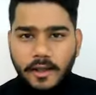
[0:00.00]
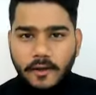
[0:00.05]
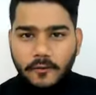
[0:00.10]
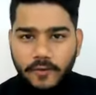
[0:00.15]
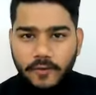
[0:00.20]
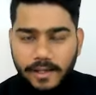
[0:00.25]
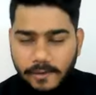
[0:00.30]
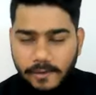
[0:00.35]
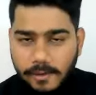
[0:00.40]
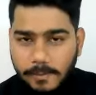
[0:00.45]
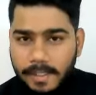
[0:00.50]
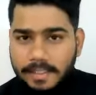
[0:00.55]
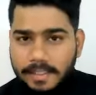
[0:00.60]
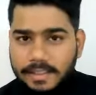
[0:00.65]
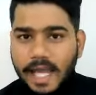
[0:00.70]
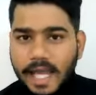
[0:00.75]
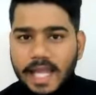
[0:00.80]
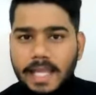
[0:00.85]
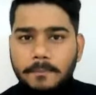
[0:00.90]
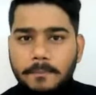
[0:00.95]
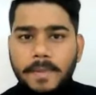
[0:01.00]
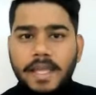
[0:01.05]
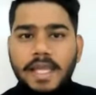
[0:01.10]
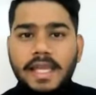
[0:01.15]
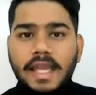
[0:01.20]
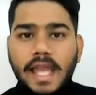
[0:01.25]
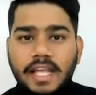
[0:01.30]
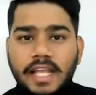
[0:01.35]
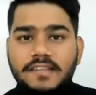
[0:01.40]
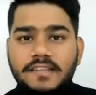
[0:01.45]
We will be
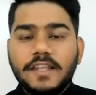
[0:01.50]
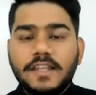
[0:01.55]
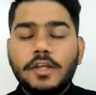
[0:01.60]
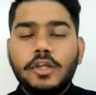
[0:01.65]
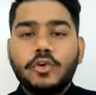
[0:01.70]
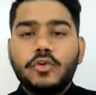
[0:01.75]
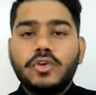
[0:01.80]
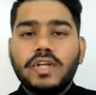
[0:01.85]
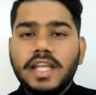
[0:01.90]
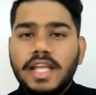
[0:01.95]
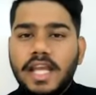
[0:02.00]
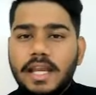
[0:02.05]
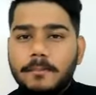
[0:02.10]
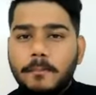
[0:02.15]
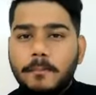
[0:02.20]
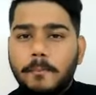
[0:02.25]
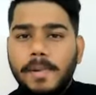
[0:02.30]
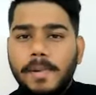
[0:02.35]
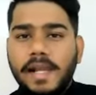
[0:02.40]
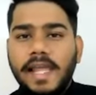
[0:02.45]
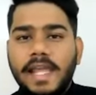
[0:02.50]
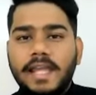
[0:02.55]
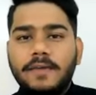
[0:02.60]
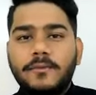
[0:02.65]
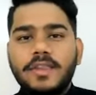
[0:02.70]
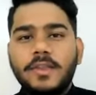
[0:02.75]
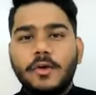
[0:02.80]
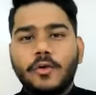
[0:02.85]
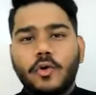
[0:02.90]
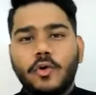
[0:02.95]
typing, executing, and playing
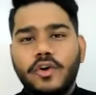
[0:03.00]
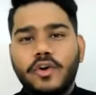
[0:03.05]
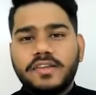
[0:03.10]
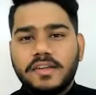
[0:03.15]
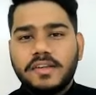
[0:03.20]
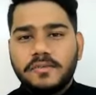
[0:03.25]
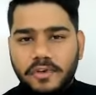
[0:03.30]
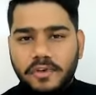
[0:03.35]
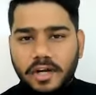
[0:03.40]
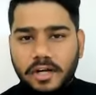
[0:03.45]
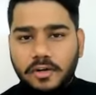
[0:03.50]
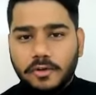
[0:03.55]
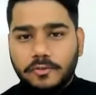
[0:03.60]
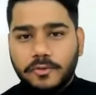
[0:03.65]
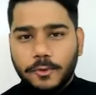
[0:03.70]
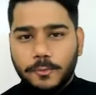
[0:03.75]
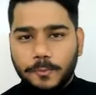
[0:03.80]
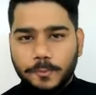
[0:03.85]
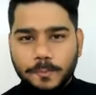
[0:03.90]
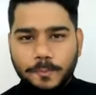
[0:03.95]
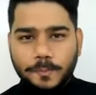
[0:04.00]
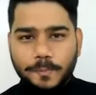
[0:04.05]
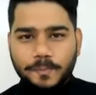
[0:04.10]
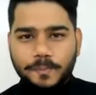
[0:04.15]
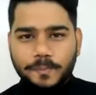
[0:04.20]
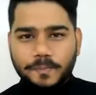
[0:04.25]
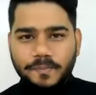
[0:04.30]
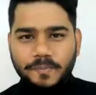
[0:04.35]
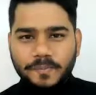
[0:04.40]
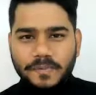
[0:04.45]
with the codes in front of you.
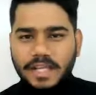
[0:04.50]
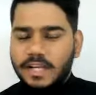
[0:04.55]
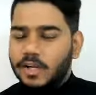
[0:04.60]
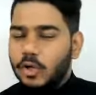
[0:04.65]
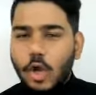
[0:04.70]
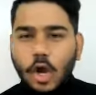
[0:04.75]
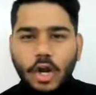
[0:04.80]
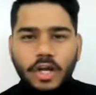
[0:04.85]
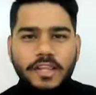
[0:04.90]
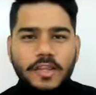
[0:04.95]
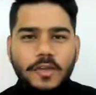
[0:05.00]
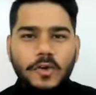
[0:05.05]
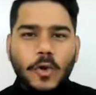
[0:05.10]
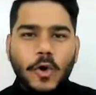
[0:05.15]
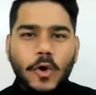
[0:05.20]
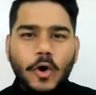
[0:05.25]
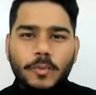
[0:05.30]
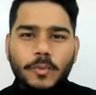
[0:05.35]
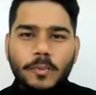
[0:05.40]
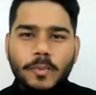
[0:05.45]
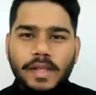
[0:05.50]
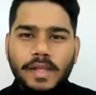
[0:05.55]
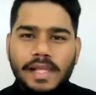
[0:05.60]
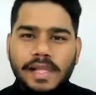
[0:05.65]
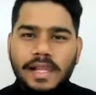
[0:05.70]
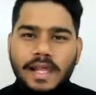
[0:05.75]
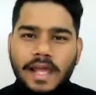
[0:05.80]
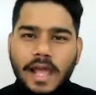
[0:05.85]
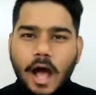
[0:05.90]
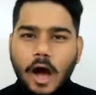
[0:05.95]
Not the
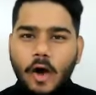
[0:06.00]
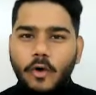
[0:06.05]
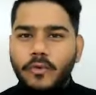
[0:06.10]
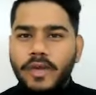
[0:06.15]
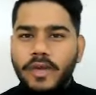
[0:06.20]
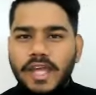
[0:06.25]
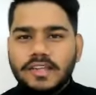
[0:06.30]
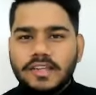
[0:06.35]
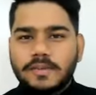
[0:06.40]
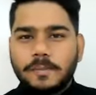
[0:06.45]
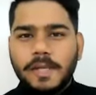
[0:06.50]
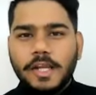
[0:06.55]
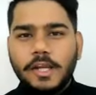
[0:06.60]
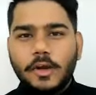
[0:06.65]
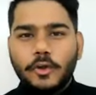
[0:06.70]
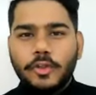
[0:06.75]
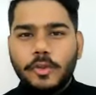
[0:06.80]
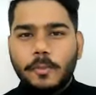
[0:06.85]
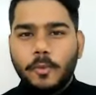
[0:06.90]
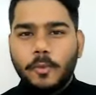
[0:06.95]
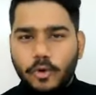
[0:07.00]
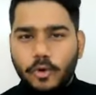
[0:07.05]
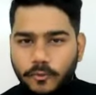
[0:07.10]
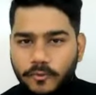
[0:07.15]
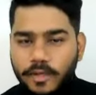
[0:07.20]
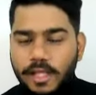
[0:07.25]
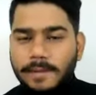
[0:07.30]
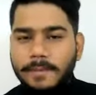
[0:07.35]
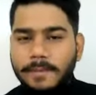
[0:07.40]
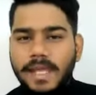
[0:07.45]
normal how we explain on the board.
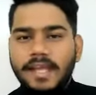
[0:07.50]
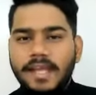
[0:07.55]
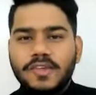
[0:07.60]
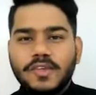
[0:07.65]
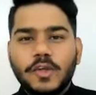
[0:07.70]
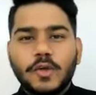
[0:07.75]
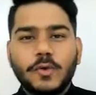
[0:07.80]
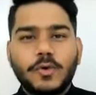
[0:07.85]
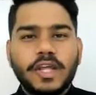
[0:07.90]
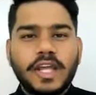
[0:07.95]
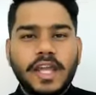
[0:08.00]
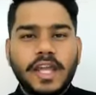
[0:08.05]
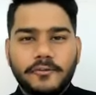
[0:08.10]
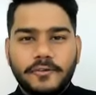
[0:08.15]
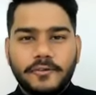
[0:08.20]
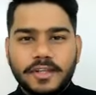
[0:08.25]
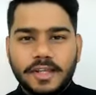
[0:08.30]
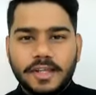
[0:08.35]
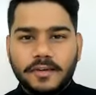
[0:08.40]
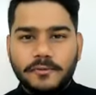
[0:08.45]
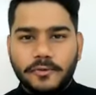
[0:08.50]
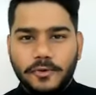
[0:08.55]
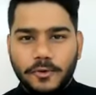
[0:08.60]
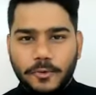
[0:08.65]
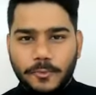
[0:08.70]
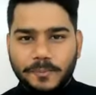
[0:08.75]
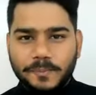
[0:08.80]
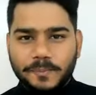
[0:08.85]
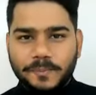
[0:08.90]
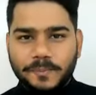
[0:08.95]
We'll be executing everything for you.